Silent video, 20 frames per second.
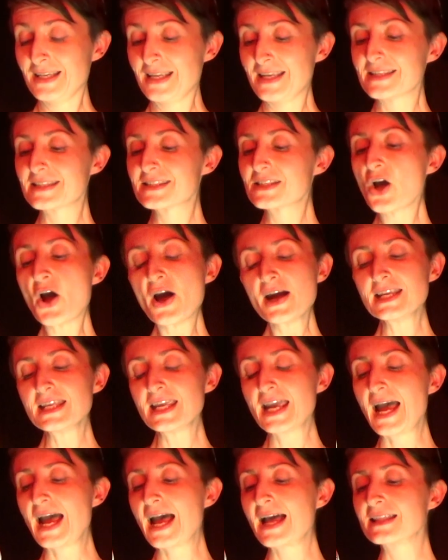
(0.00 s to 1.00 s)
His tiny
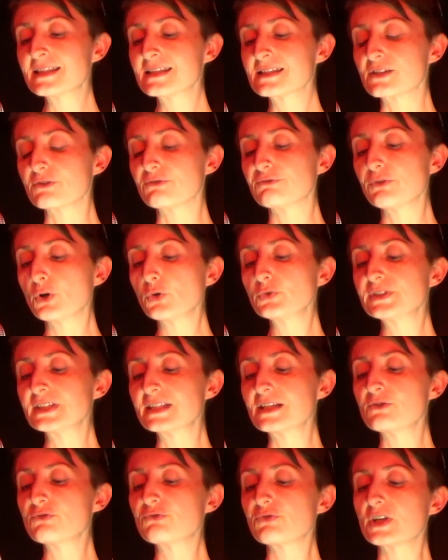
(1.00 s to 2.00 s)
hands are
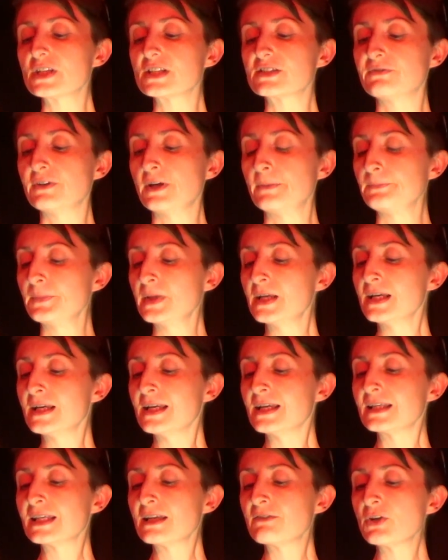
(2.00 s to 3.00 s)
folded in front of him,
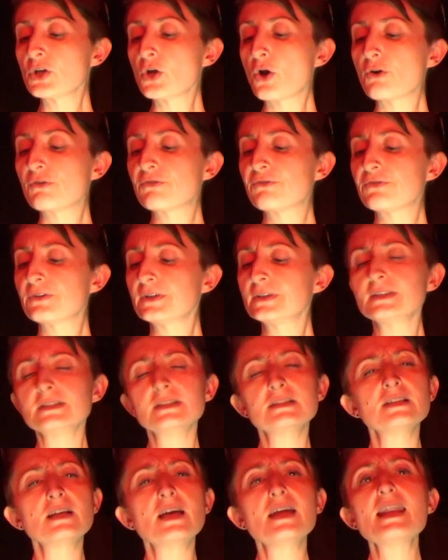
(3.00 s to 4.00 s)
giving off
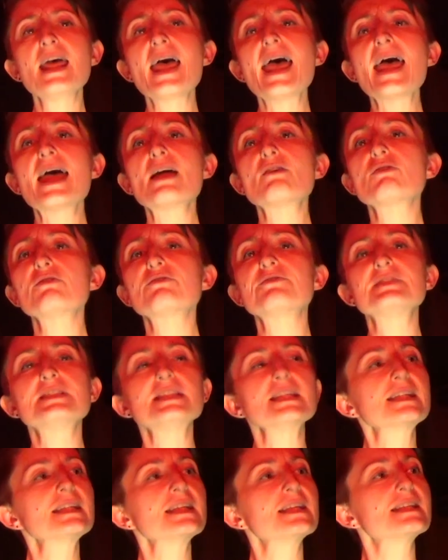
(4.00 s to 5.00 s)
an air of
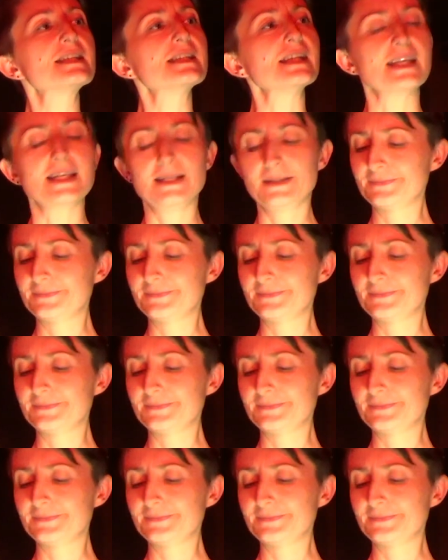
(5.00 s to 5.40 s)
dignity.